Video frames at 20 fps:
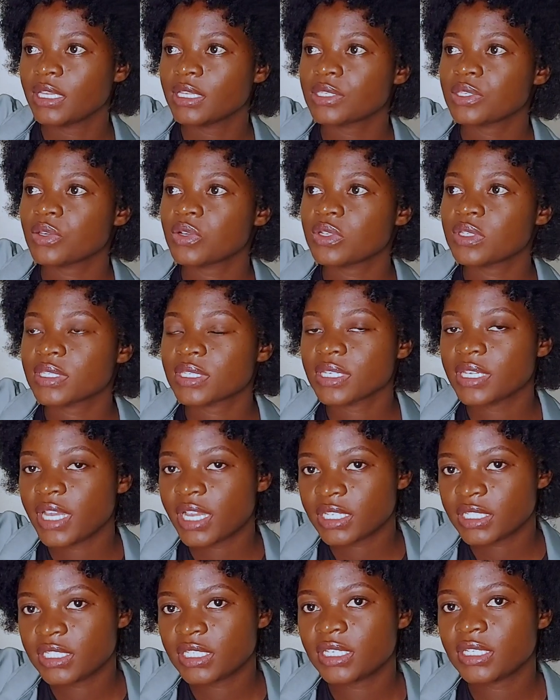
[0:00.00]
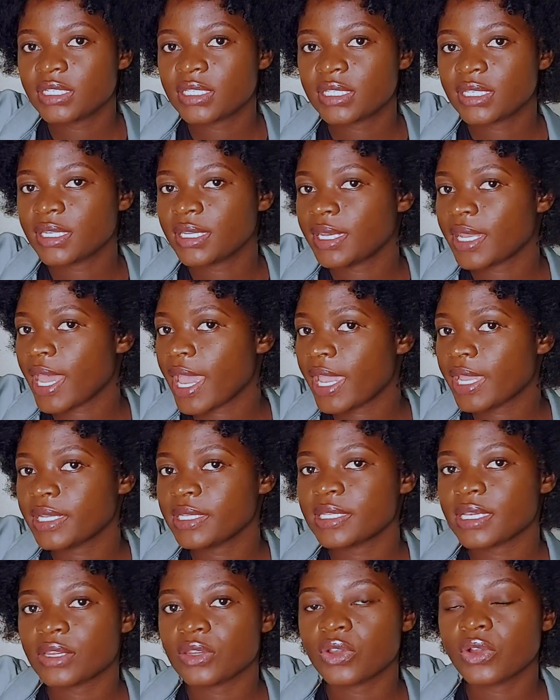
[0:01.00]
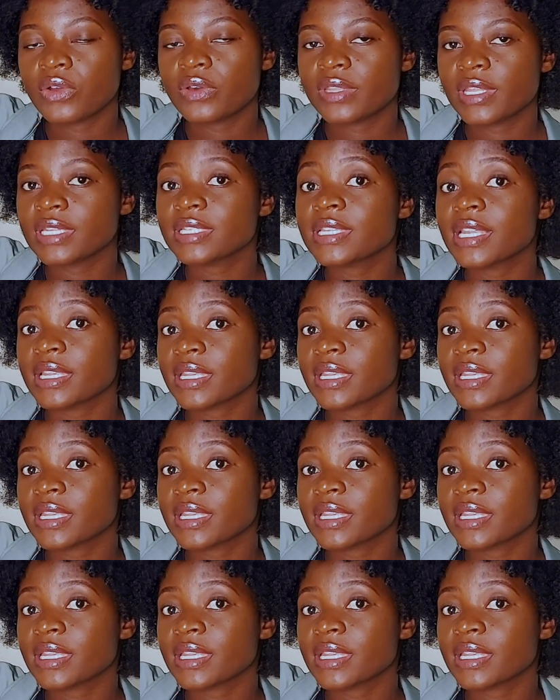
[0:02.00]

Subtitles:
sells gadgets, lights, and all that,